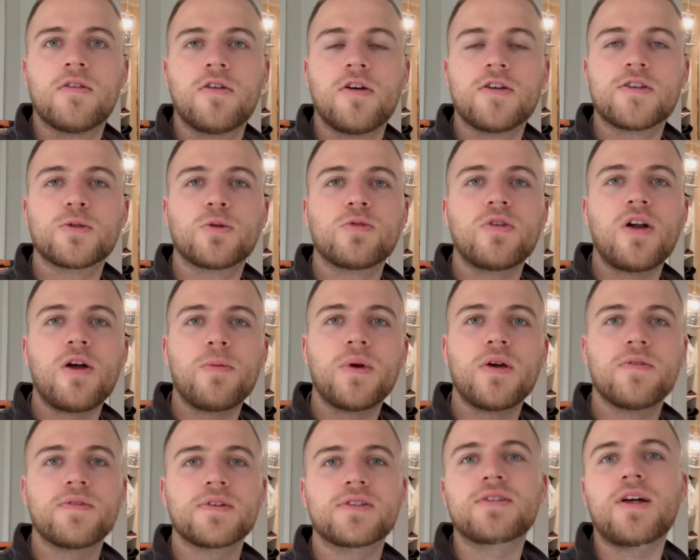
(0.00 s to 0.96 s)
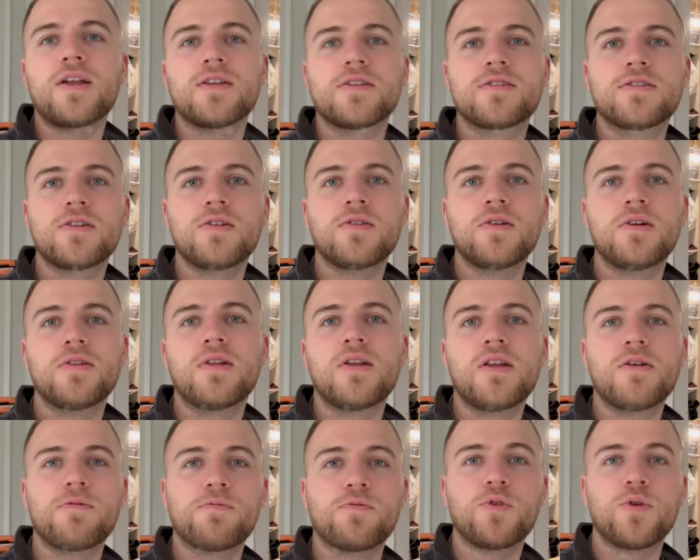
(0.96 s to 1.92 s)
Right, so we're at a bit of a standstill in the
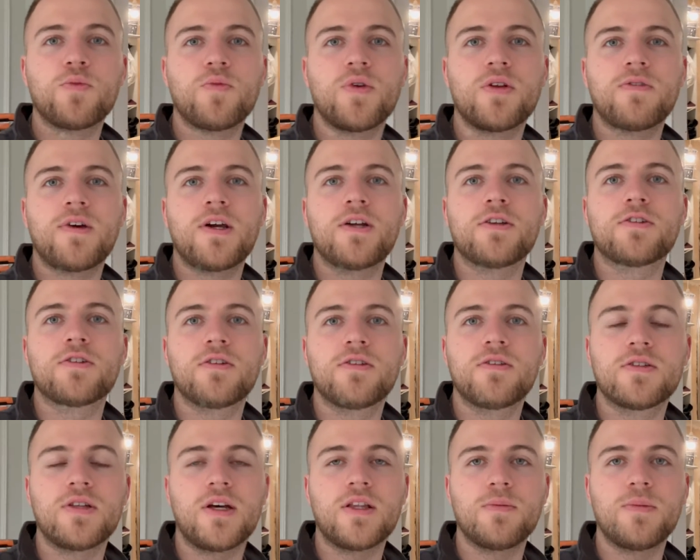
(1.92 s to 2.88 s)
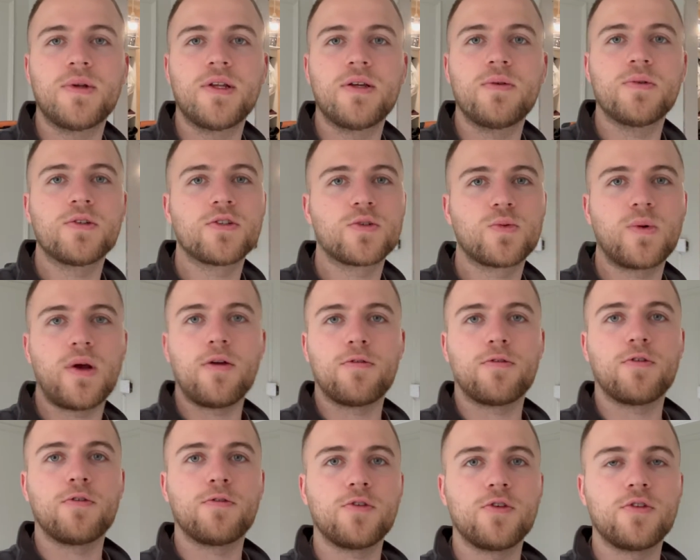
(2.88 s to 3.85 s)
living room renovation. At the minute, we're just waiting
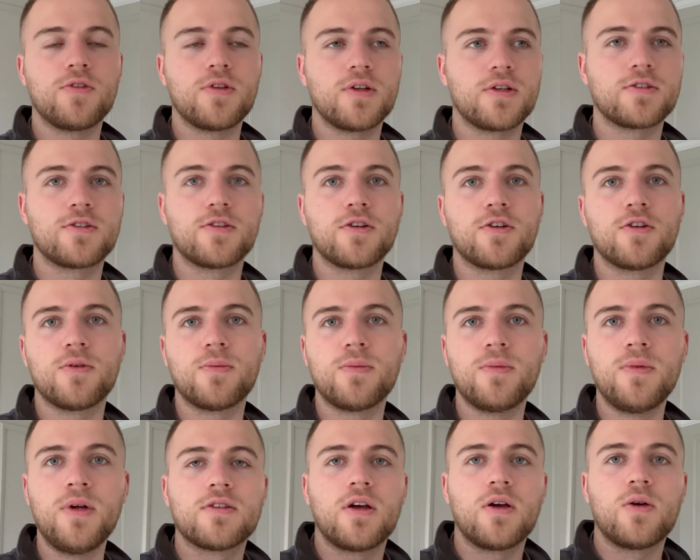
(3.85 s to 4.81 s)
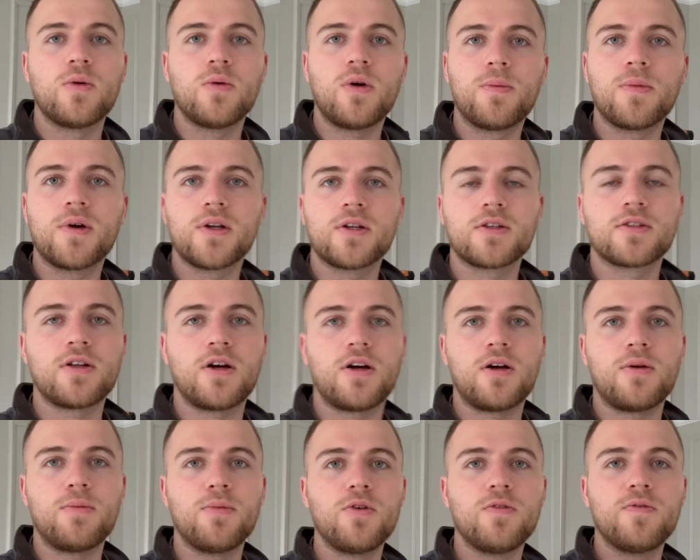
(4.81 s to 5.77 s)
for a few things to come. So I'm going to
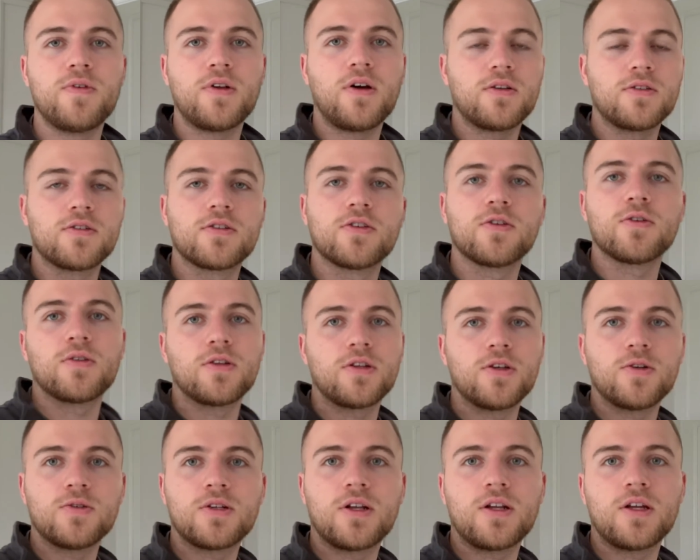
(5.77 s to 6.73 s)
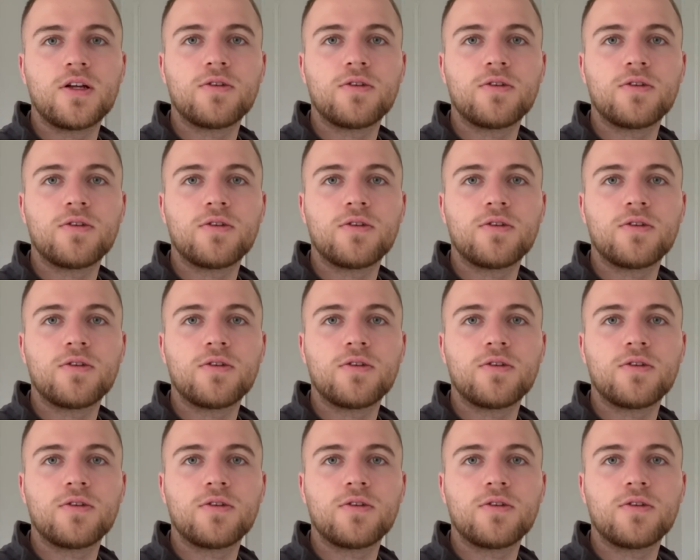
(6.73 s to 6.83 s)
start moving on to the utility